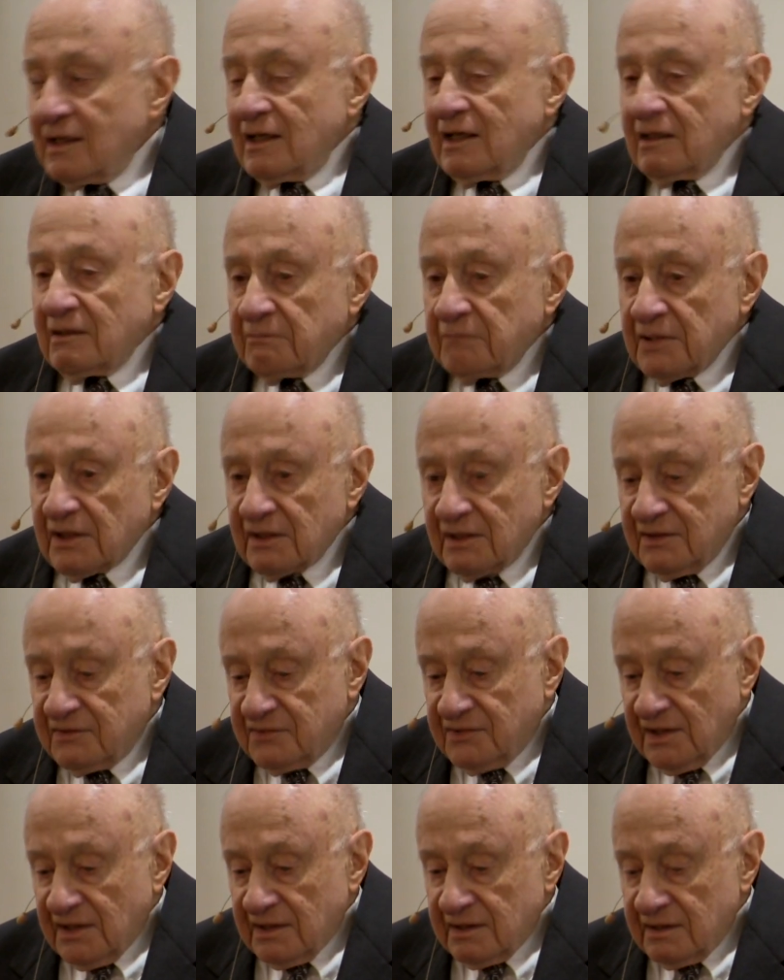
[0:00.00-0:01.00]
And Billy
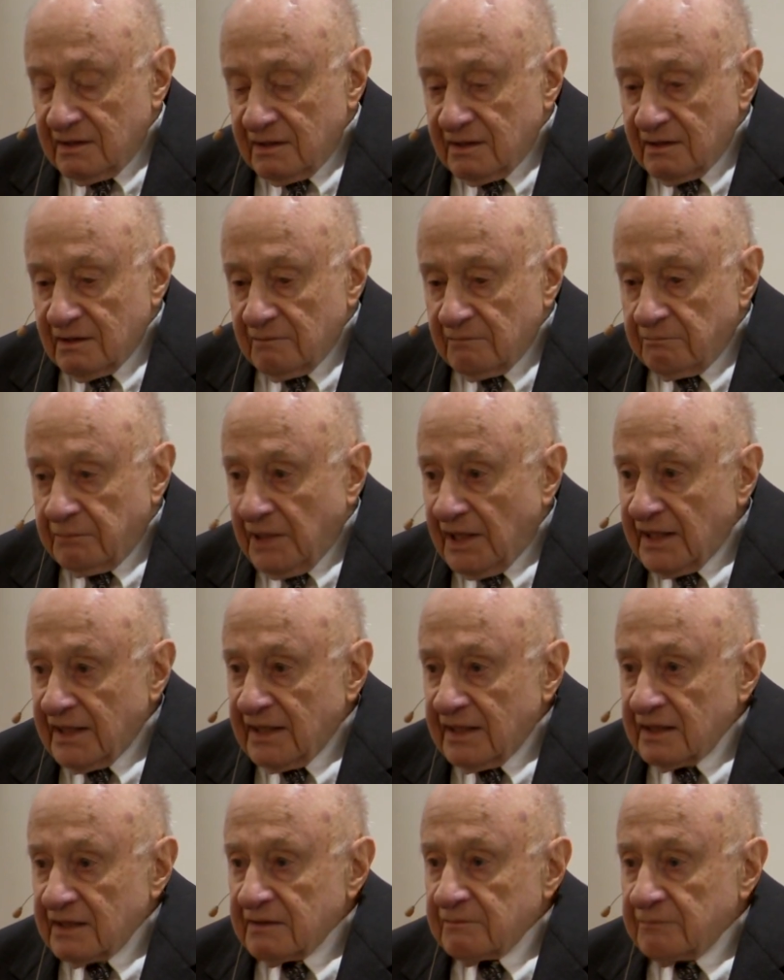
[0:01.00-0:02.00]
said, "Buy
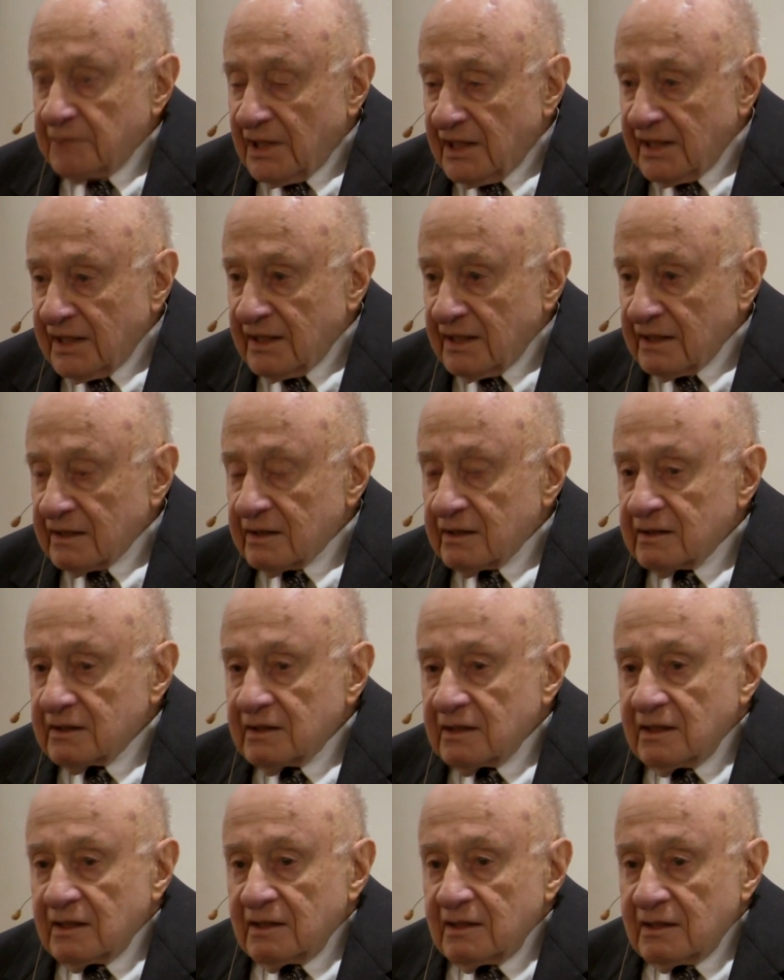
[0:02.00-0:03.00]
it, buy it."
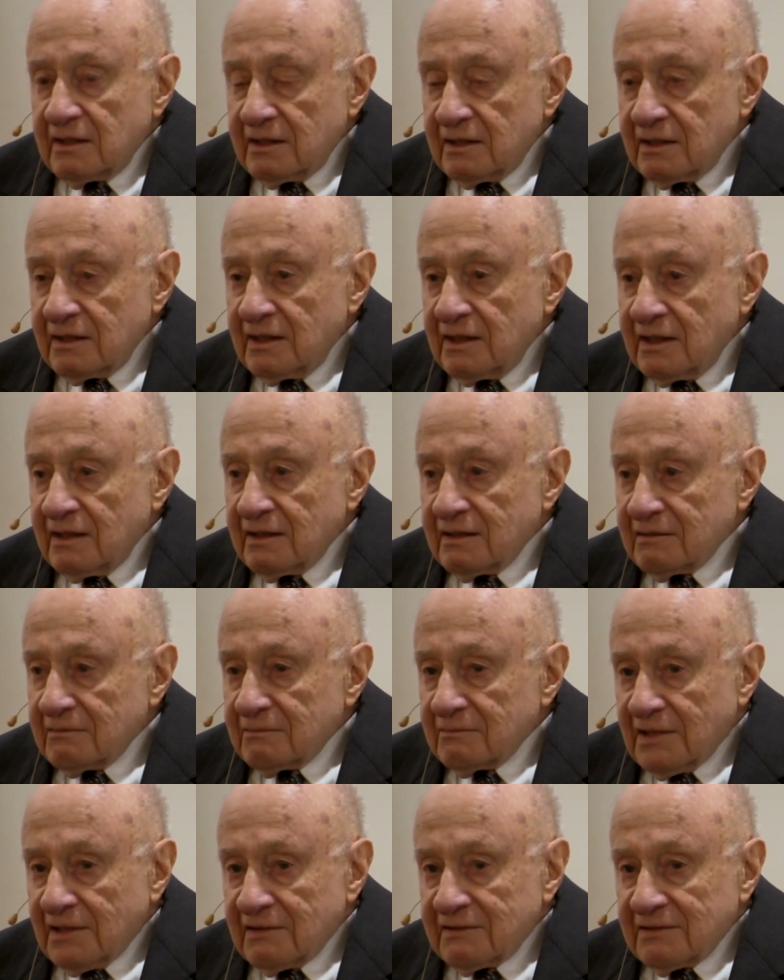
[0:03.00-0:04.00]

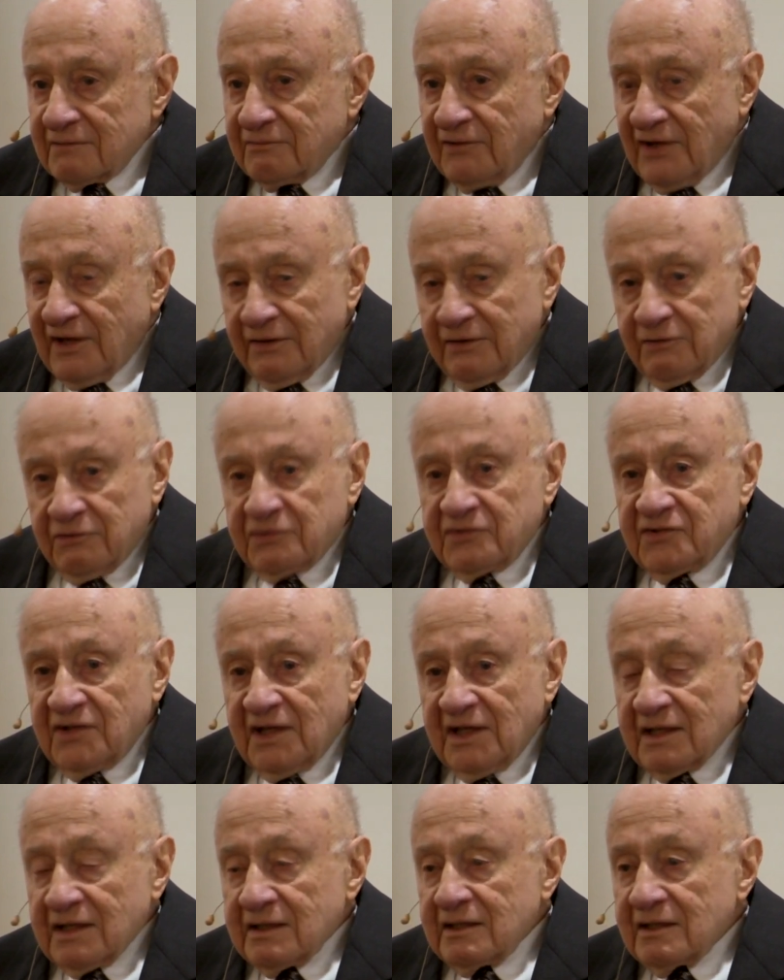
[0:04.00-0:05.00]
And my father
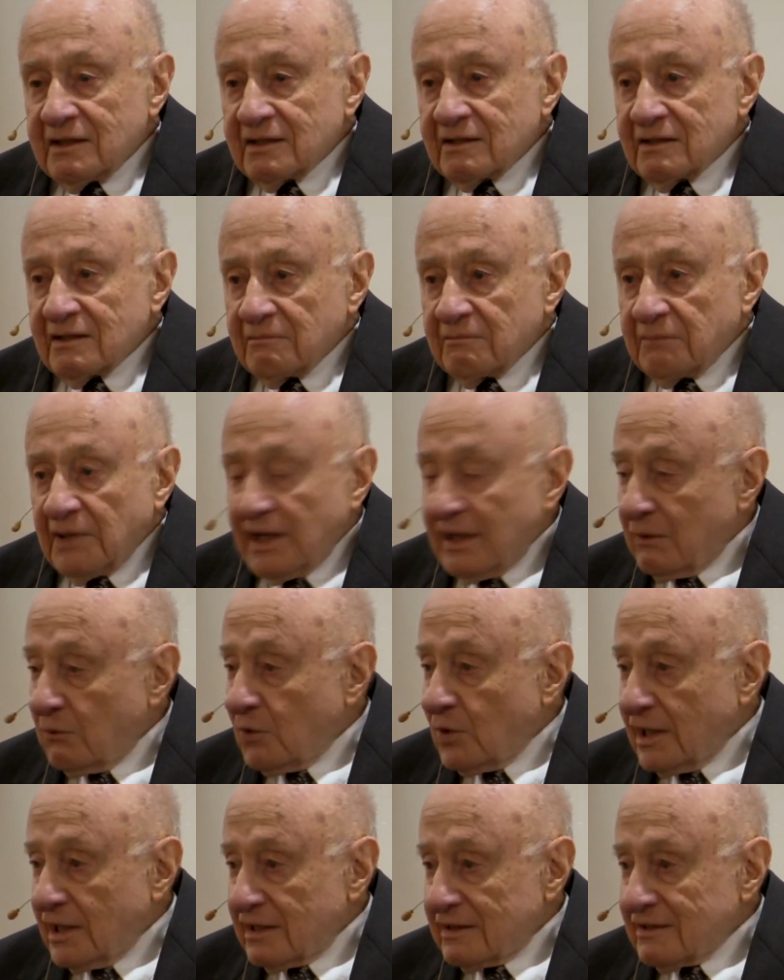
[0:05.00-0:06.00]
said, Buy
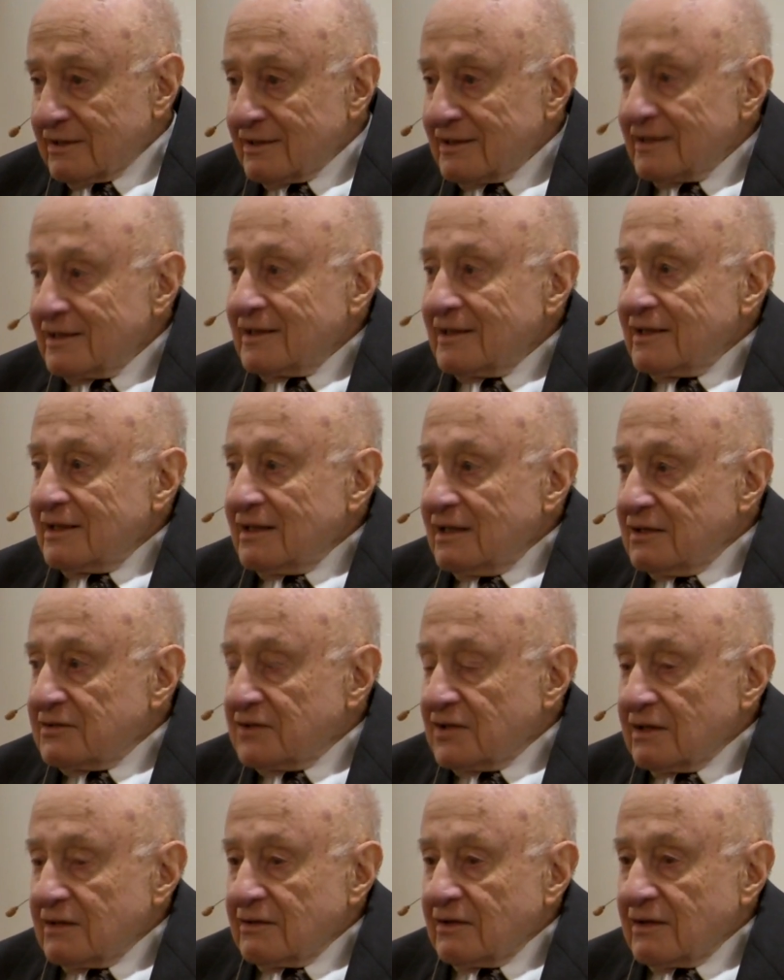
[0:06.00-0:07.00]
what? He
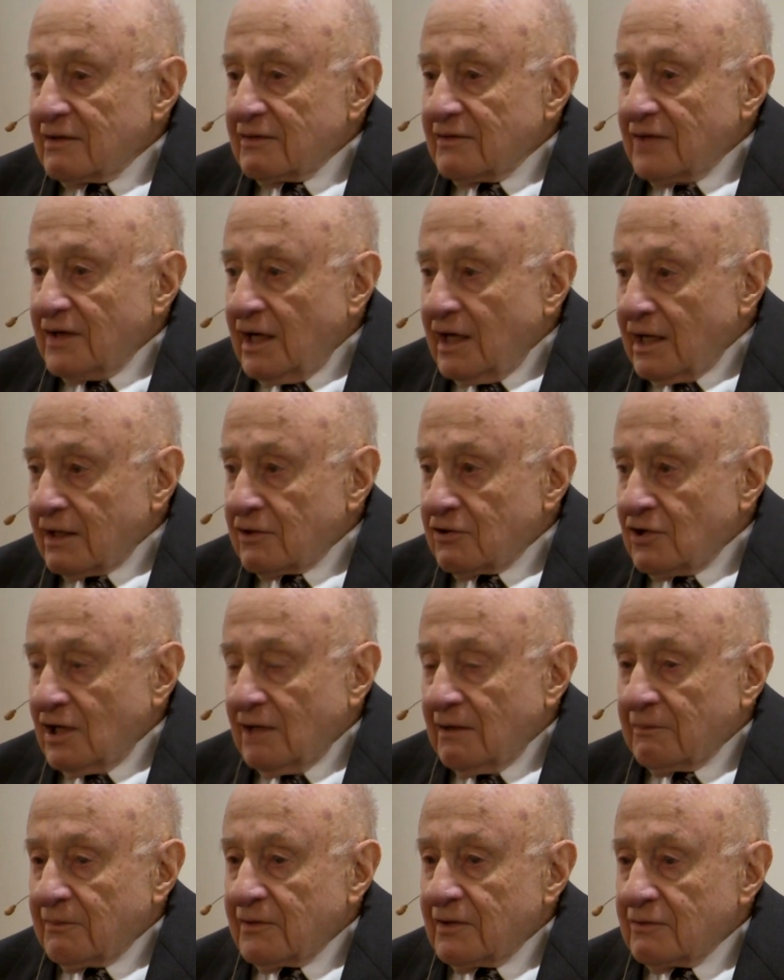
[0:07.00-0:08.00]
said, The hock
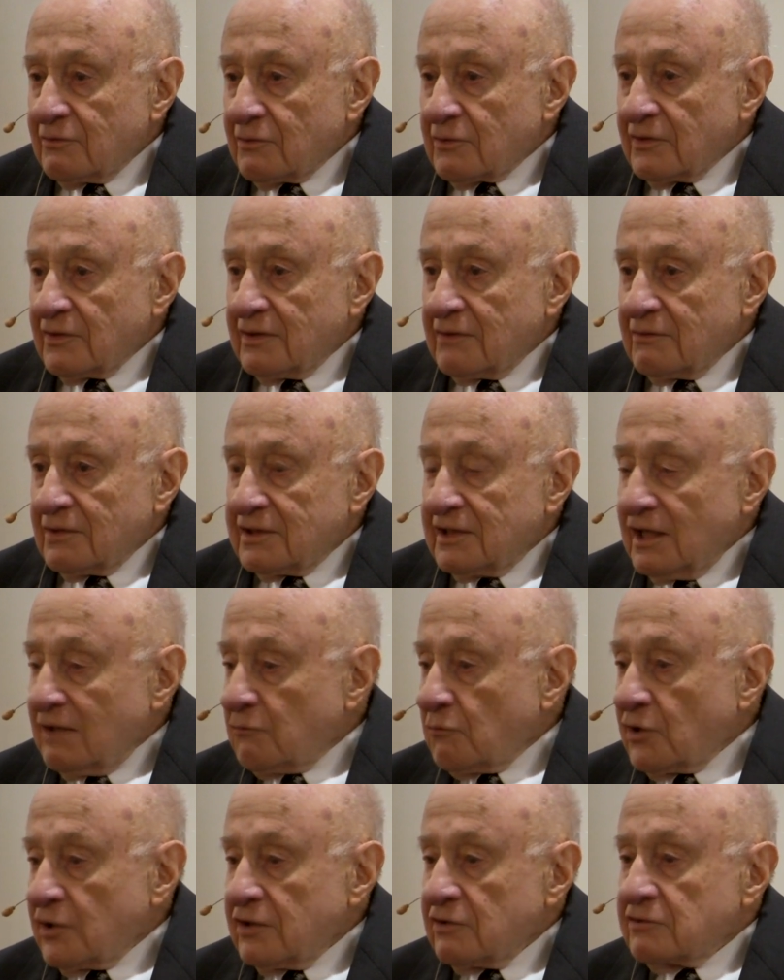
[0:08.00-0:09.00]
shop, where, they
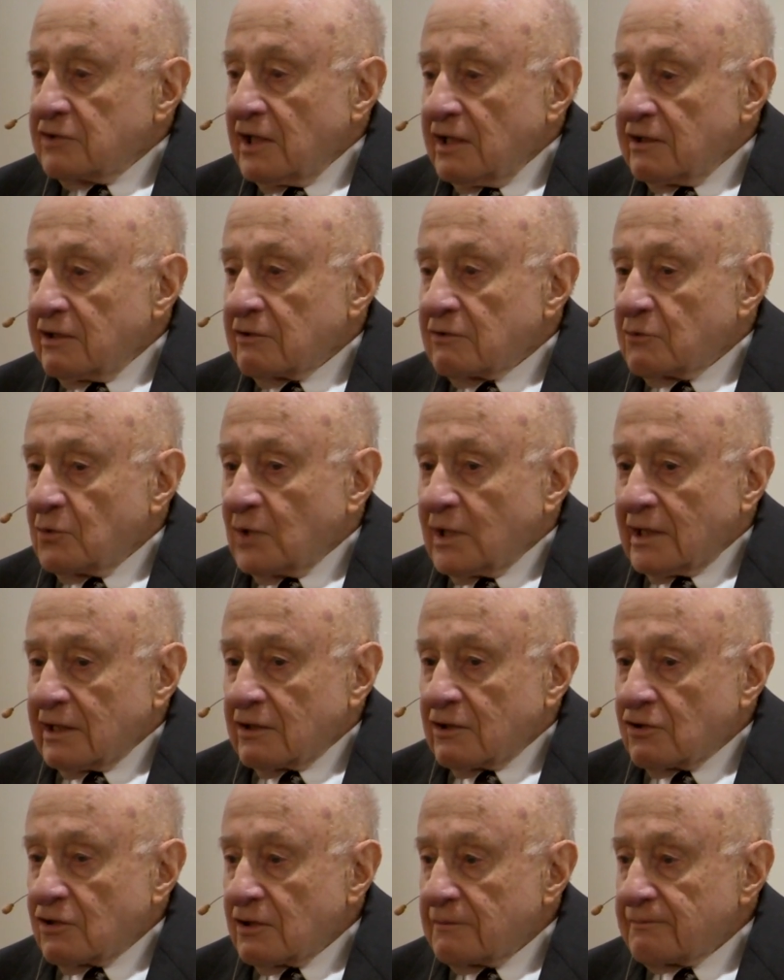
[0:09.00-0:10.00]
take, where you take your
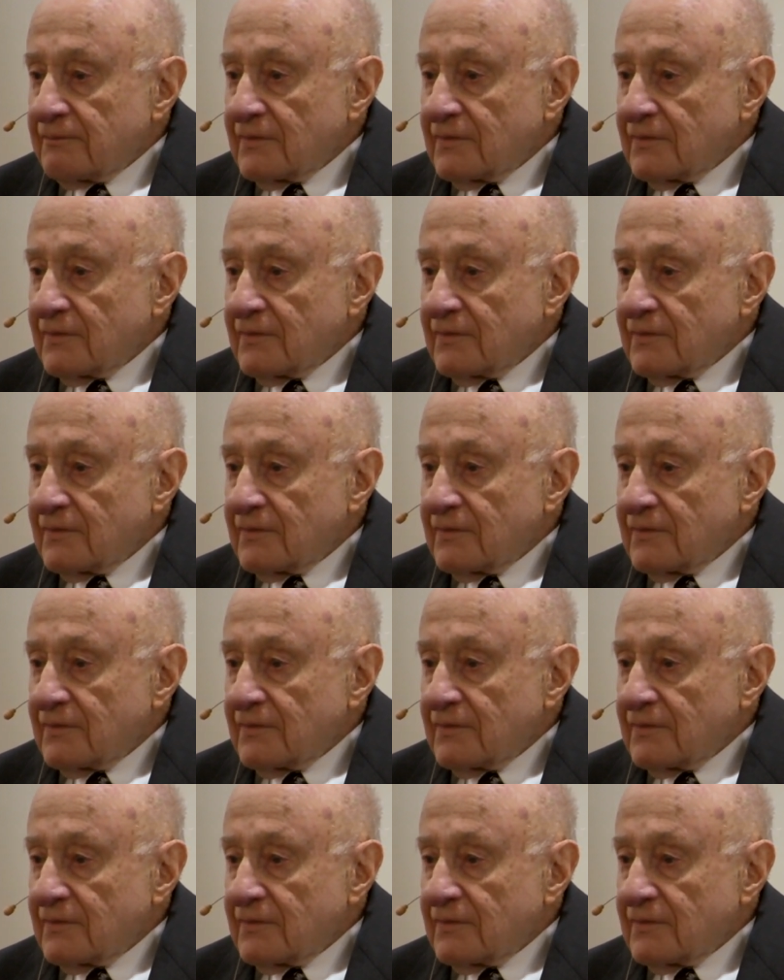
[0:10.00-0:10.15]
watch.